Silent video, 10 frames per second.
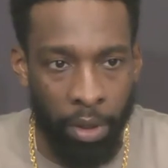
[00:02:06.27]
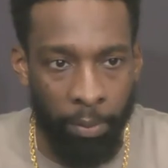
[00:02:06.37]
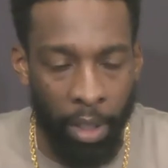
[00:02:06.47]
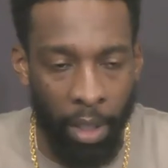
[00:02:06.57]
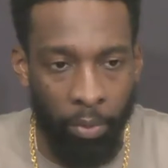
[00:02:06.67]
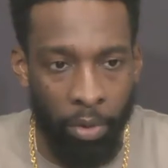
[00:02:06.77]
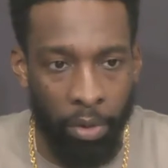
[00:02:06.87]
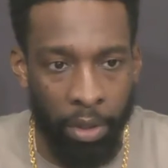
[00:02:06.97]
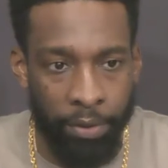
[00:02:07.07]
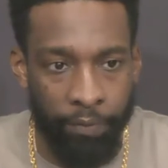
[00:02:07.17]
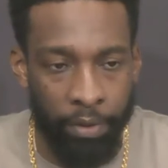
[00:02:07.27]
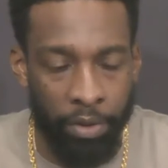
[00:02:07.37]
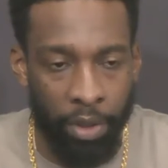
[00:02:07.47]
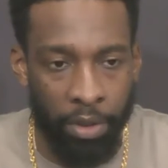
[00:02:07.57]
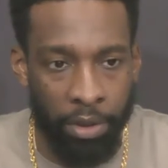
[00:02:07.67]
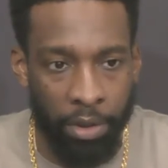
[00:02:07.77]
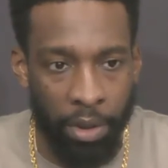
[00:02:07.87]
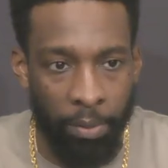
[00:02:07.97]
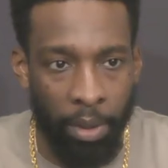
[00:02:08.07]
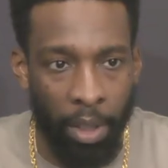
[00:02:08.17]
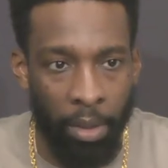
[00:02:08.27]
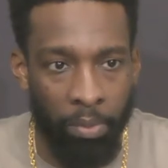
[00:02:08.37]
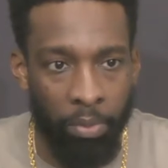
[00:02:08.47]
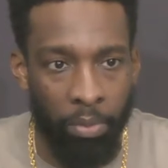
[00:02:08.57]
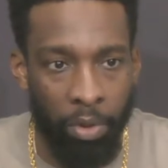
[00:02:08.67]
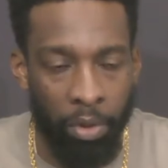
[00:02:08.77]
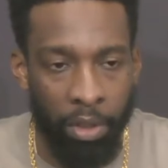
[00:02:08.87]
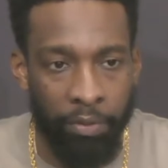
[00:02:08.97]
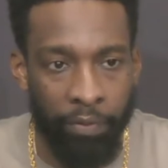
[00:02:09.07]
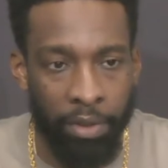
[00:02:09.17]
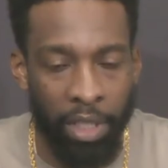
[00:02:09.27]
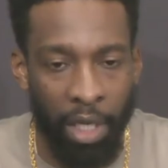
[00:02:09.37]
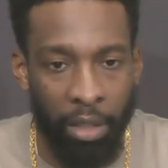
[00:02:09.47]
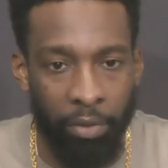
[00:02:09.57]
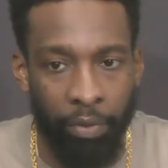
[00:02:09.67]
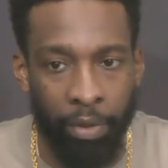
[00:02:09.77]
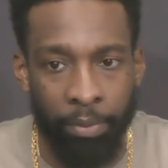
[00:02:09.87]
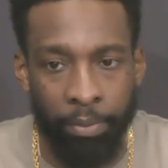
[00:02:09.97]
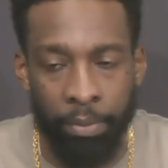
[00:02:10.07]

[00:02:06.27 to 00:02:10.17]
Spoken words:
They became more aggressive in transition. They became more aggressive in attacking the rim.